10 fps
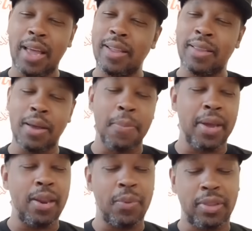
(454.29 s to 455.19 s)
That I'm going to
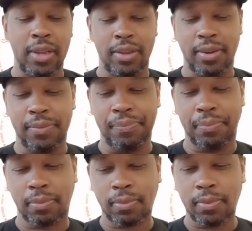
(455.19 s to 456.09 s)
end it with this.
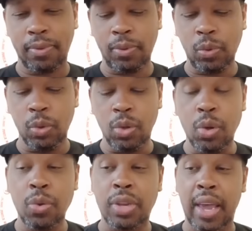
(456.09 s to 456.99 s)

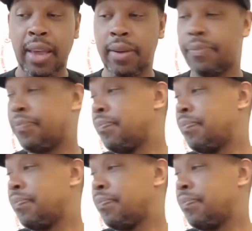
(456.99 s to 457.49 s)
You say,